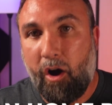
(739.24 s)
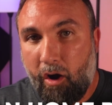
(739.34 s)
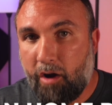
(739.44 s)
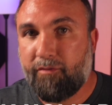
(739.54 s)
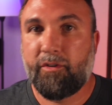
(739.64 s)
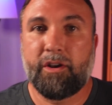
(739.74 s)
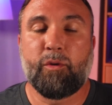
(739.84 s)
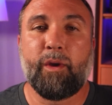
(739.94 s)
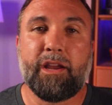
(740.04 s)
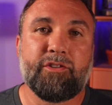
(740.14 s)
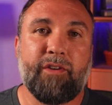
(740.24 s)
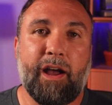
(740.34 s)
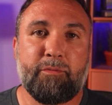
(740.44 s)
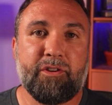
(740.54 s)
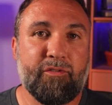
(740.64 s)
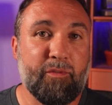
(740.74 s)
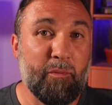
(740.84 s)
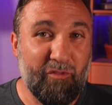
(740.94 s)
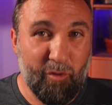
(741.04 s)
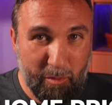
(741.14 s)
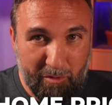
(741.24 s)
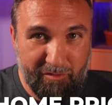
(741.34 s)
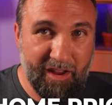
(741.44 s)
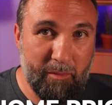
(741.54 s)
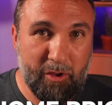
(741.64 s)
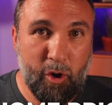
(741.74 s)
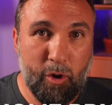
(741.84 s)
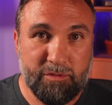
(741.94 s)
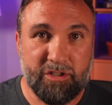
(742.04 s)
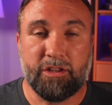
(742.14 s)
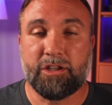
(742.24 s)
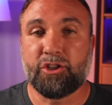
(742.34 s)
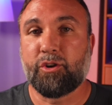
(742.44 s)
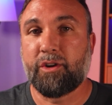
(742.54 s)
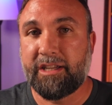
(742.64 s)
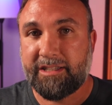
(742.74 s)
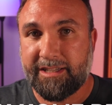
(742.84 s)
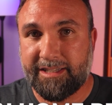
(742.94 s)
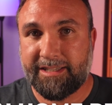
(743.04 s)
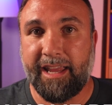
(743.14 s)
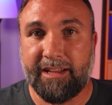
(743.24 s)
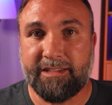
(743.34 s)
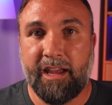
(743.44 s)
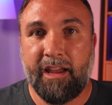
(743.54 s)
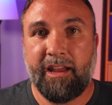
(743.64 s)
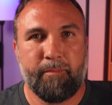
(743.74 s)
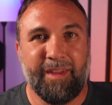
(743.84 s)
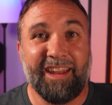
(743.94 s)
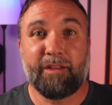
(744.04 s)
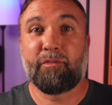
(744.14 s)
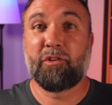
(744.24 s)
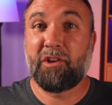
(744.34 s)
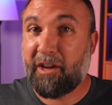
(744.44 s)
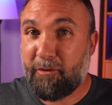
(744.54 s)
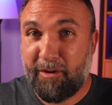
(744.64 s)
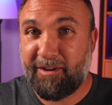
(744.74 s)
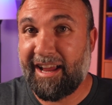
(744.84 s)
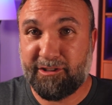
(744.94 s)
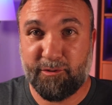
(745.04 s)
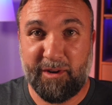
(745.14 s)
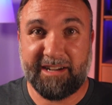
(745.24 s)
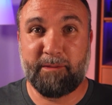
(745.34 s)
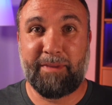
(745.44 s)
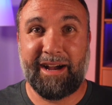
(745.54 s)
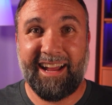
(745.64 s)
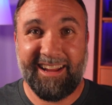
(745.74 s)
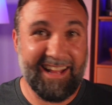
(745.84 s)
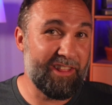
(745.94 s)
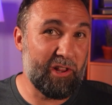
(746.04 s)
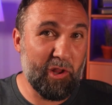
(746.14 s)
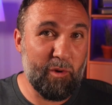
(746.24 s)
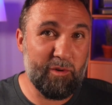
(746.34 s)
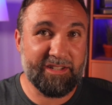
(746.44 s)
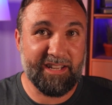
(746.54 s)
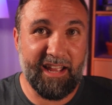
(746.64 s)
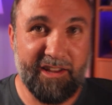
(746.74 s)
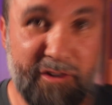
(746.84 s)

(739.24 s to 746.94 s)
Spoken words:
offering a range of options from affordable family homes to luxurious estates. And if you're looking around Castle Rock to buy, on the lower side,